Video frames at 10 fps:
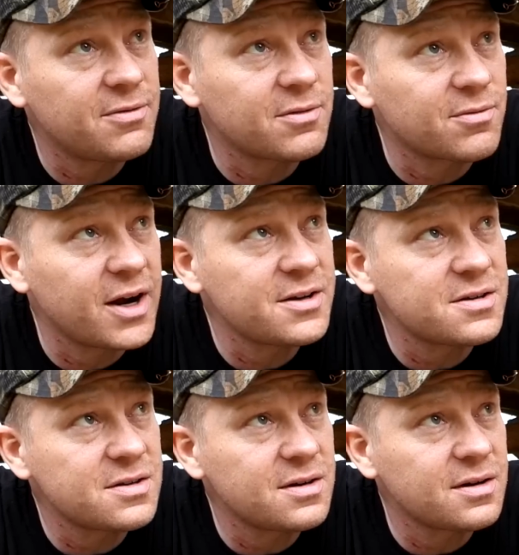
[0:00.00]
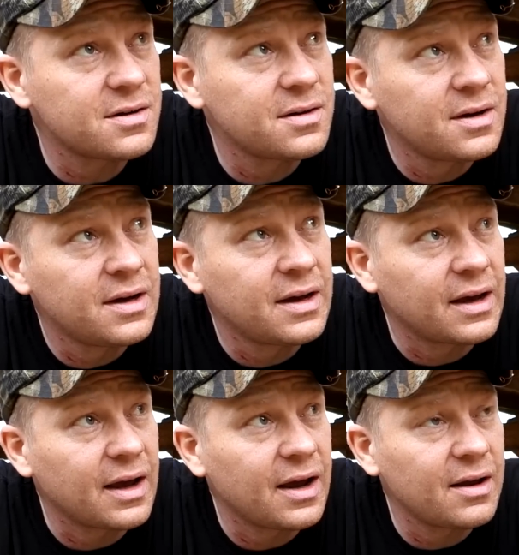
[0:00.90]
different ranges here
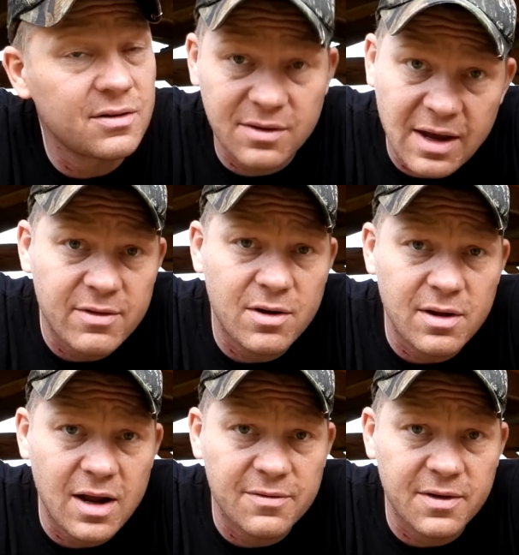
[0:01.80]
and just have a whole lot of